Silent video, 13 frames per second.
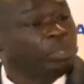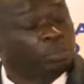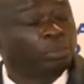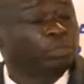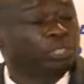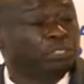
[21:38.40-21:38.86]
the
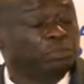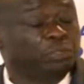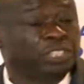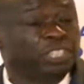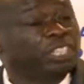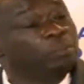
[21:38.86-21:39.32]
people we
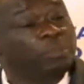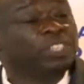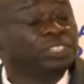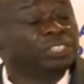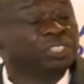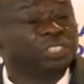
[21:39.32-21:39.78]
defeated,
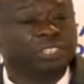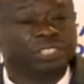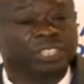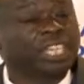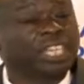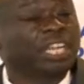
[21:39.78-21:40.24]
please
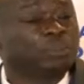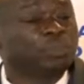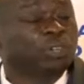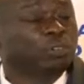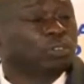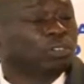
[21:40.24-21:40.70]
take
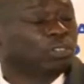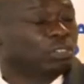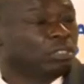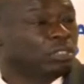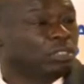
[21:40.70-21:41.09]
up your role.